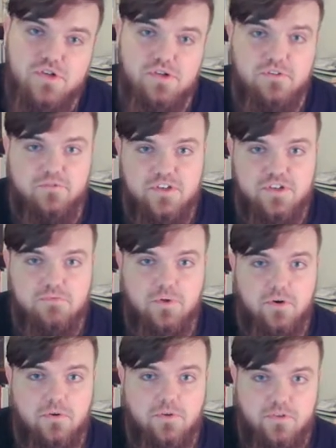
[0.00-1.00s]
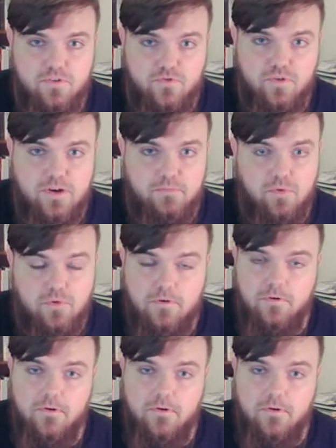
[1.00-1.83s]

of each mode on the fretboard